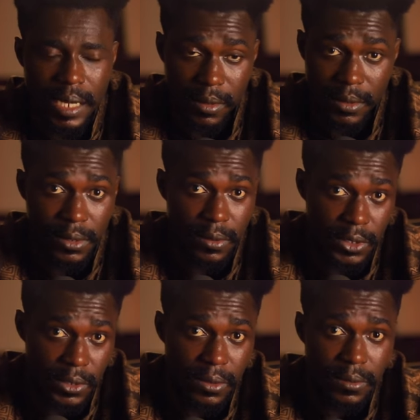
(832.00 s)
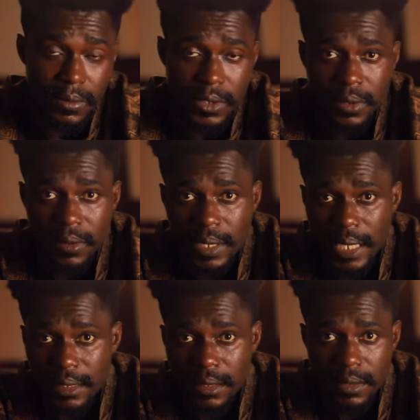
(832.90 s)
and also you don't you don't
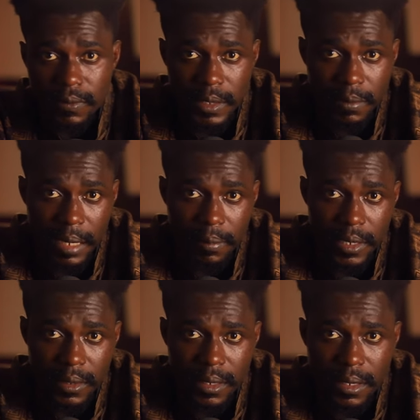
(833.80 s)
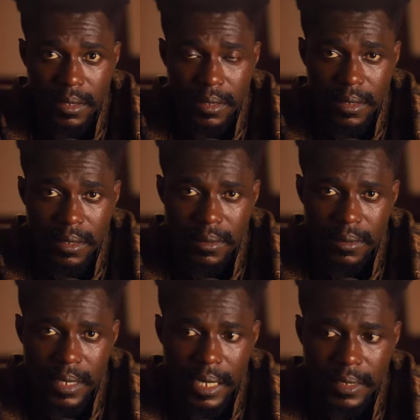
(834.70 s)
get uv mapping
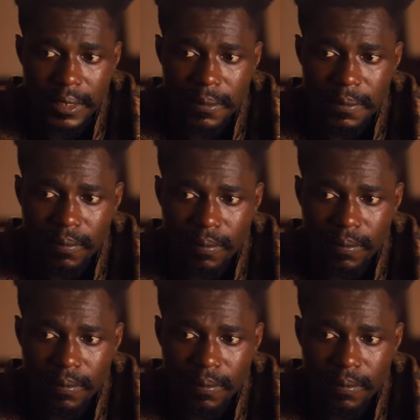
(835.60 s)
right